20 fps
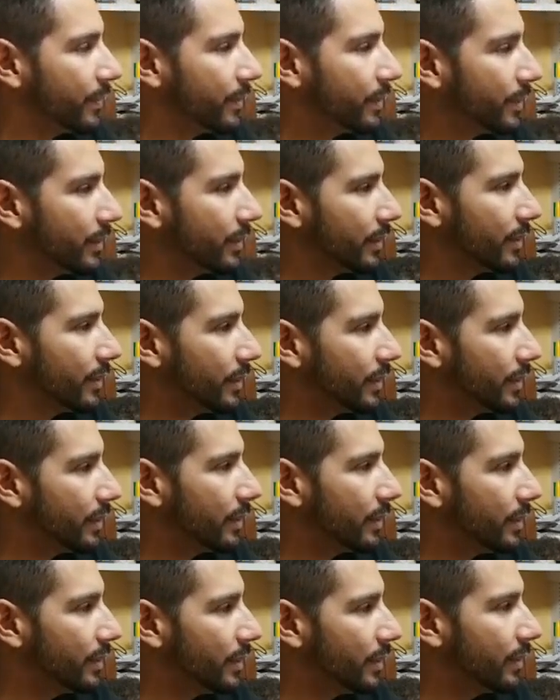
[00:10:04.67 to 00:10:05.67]
All
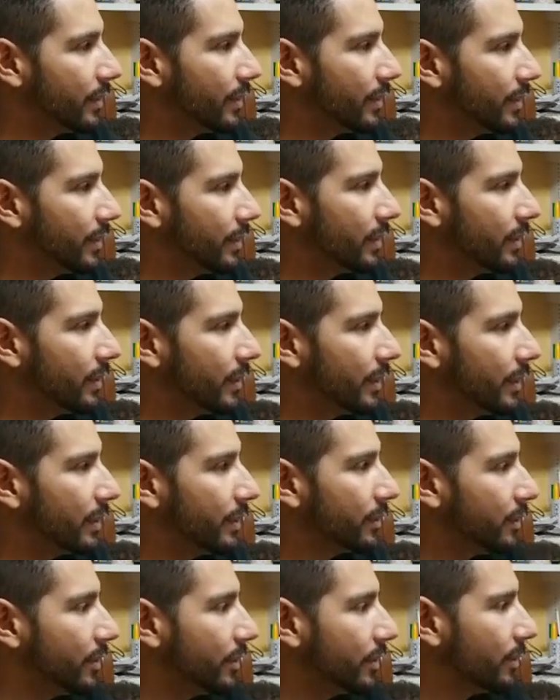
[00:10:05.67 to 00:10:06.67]
right. So
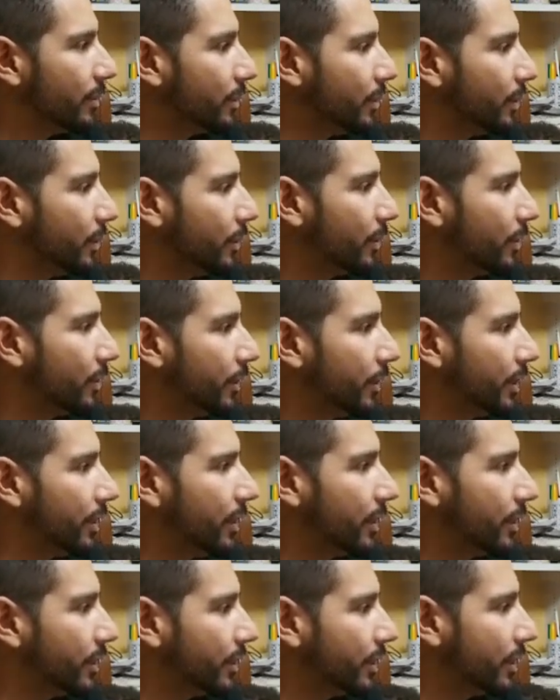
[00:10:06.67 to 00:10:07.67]
the computer
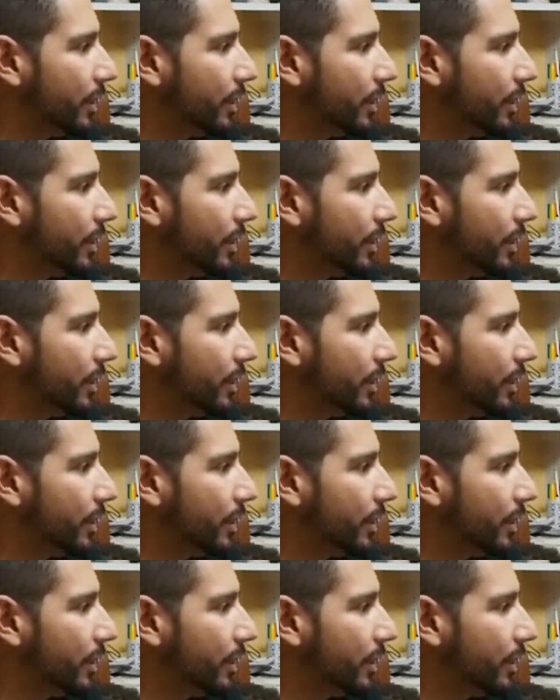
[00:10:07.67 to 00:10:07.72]
is